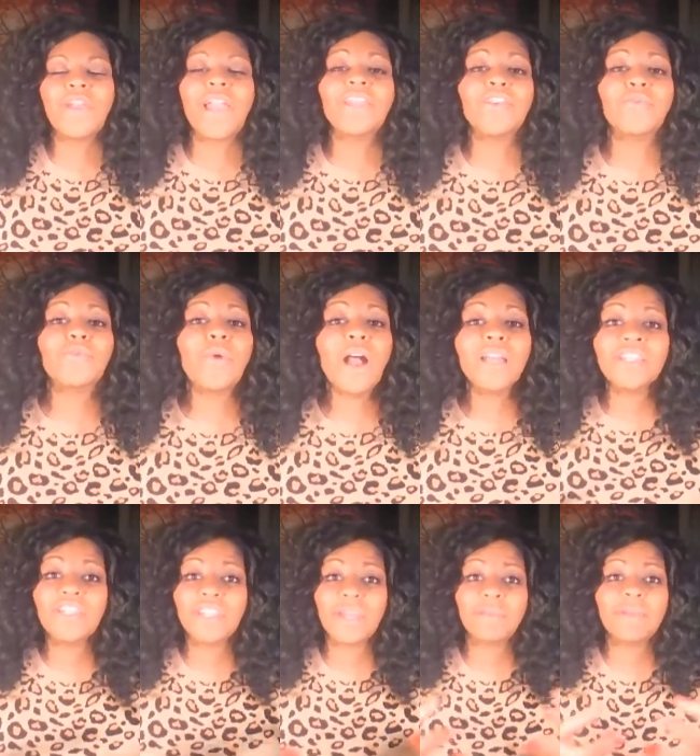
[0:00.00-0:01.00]
and you
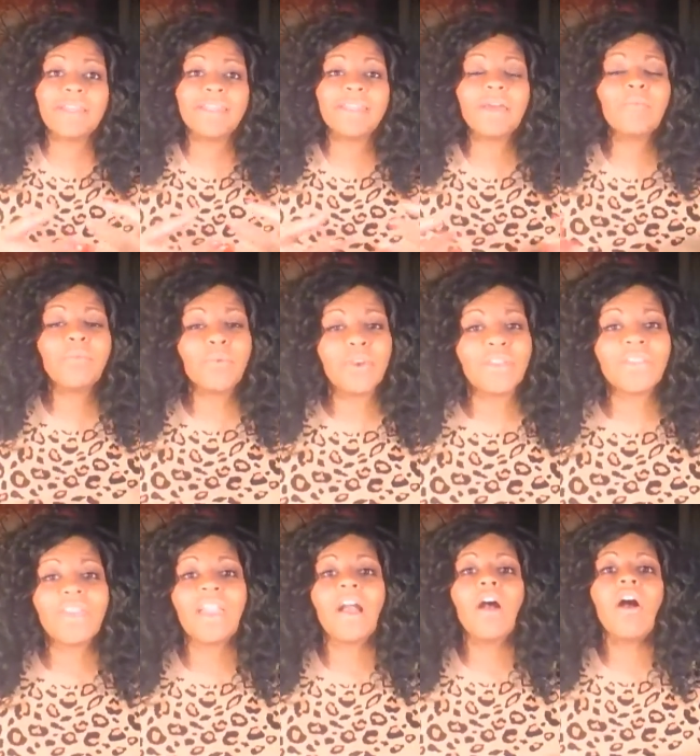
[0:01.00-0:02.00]
watch them at some point
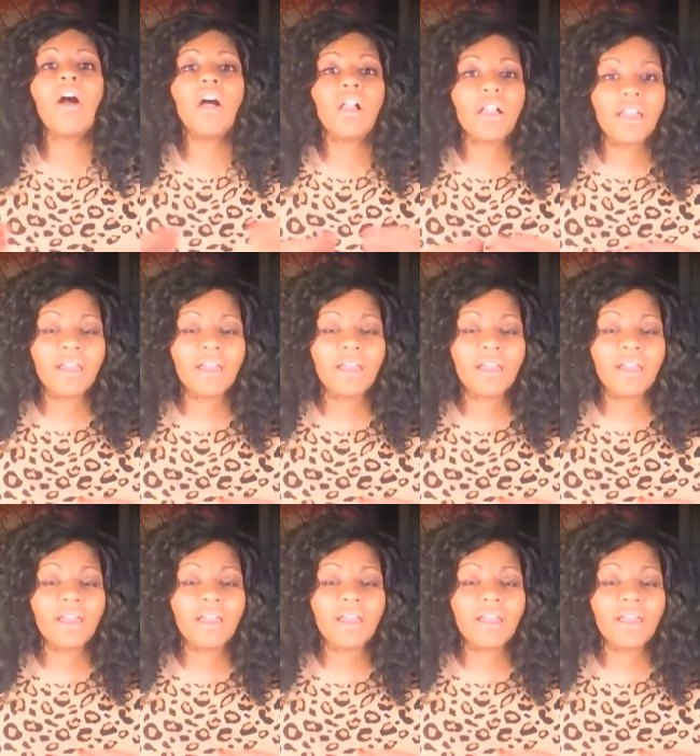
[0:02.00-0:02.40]
they all